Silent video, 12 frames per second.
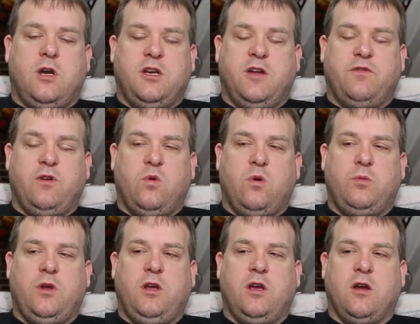I definitely
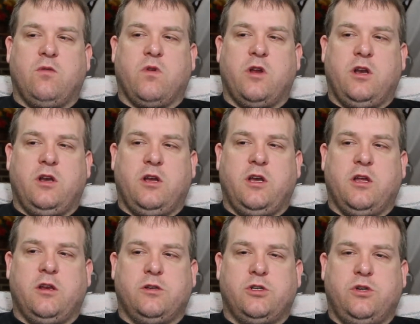won't be running and
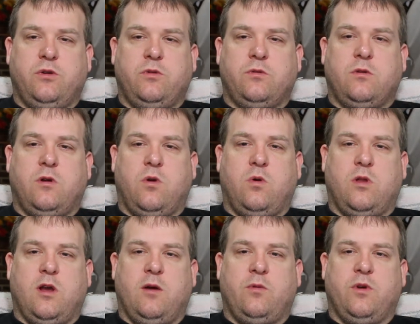gun and shoot a
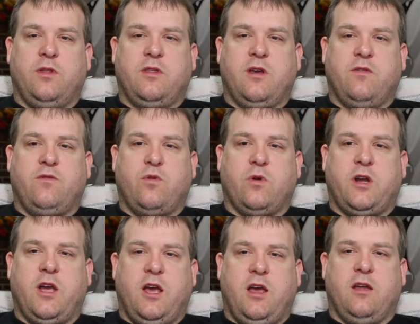whole lot with
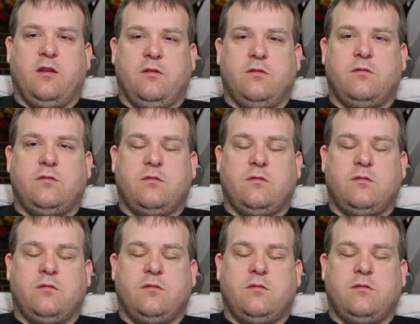4K, and